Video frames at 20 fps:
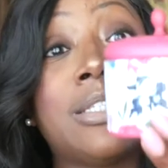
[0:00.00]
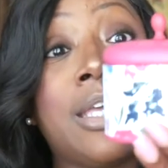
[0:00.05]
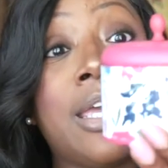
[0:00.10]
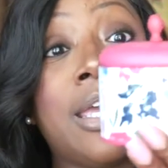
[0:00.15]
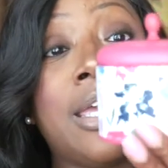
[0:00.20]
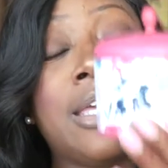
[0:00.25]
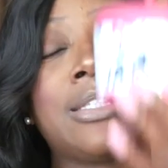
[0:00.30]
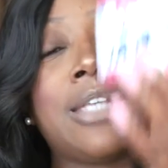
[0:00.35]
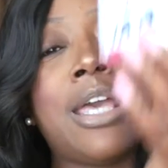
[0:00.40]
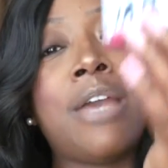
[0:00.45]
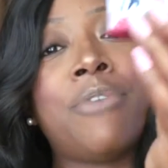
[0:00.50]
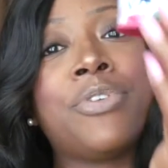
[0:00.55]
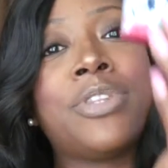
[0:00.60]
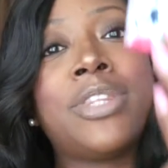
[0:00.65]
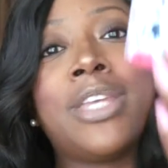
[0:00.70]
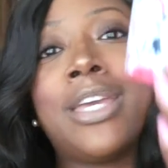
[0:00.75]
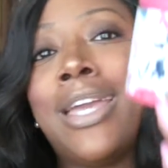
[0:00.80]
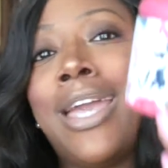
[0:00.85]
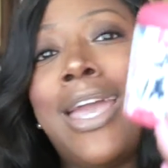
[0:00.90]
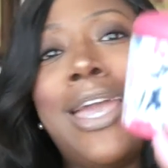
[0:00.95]
thing is
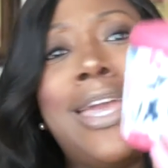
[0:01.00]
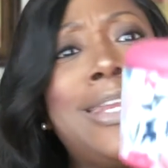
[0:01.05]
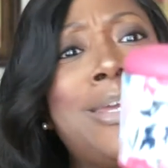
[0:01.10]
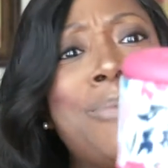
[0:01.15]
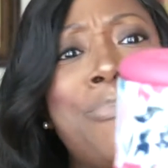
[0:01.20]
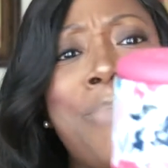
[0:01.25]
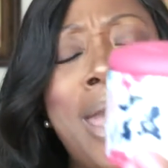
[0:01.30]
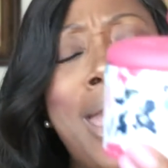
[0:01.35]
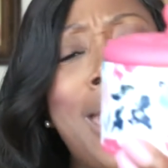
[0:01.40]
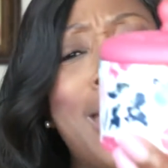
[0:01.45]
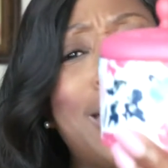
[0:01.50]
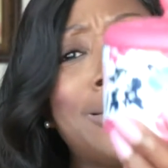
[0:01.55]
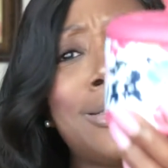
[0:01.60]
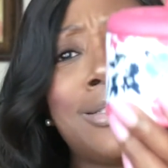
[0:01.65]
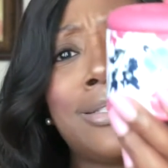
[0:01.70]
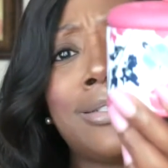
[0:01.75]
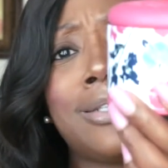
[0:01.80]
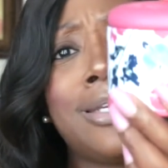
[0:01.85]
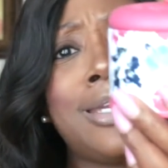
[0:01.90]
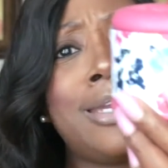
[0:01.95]
everything, and
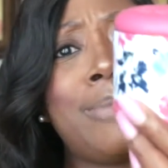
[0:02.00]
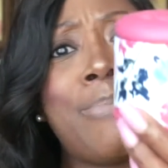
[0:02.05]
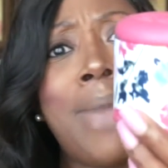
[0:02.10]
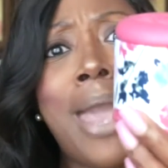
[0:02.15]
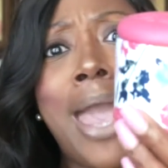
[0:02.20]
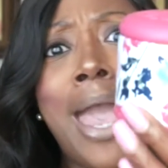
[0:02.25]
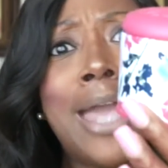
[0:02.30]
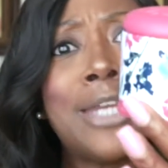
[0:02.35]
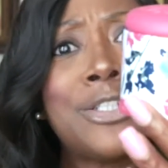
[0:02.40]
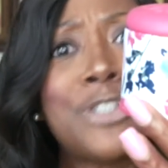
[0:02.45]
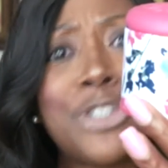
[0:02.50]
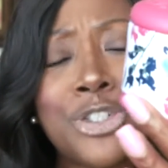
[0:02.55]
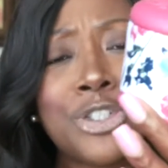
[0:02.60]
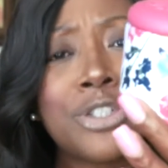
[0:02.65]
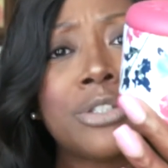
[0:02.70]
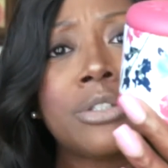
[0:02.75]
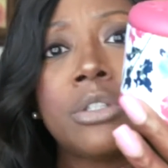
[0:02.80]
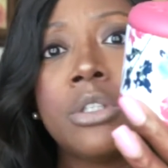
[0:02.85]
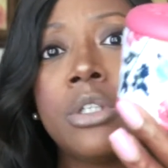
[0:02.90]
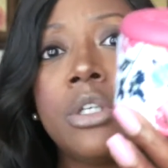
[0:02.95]
it
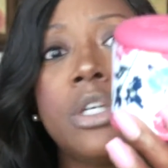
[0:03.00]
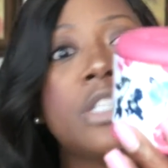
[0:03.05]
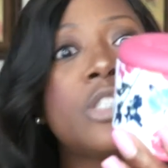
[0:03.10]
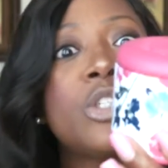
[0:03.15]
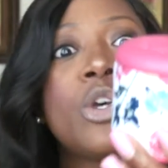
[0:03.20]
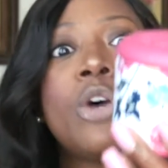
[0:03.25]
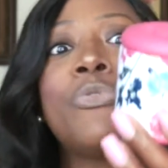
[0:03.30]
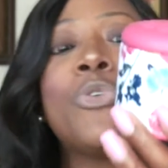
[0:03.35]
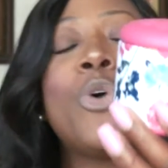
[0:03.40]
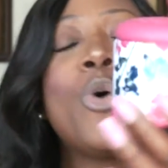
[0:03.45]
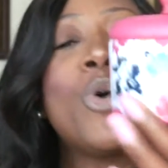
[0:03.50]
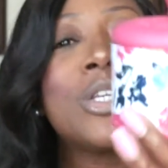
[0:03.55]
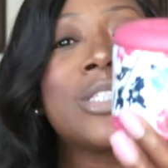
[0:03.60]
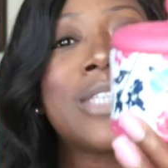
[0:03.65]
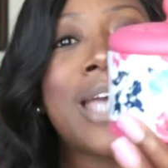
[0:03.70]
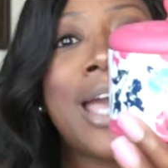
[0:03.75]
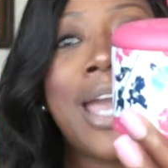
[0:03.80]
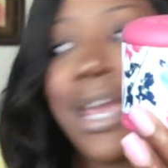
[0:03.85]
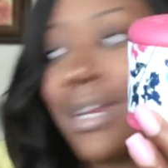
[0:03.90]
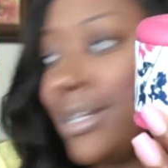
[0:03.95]
matched. So of
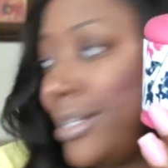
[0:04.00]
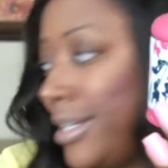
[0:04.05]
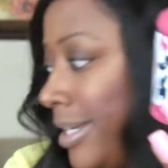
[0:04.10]
course I had to